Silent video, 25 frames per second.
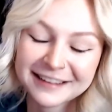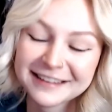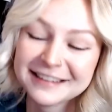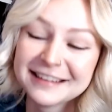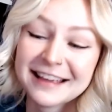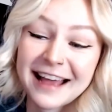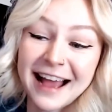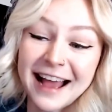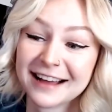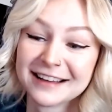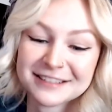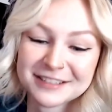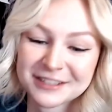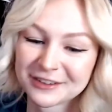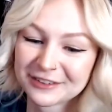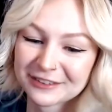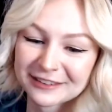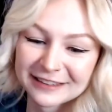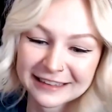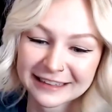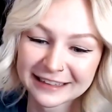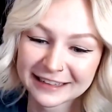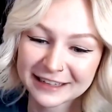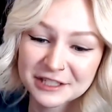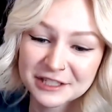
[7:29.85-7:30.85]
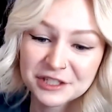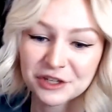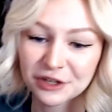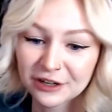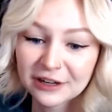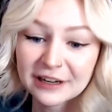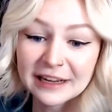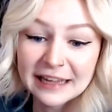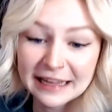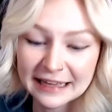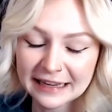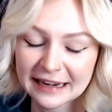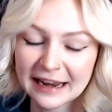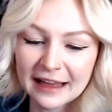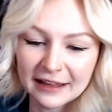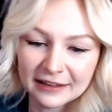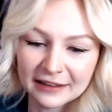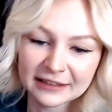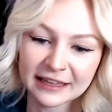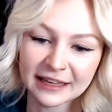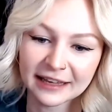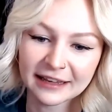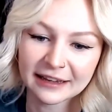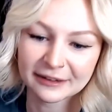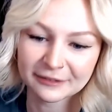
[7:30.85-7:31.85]
yeah, totally. Because you're in
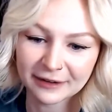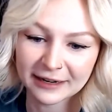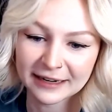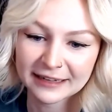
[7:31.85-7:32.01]
LA,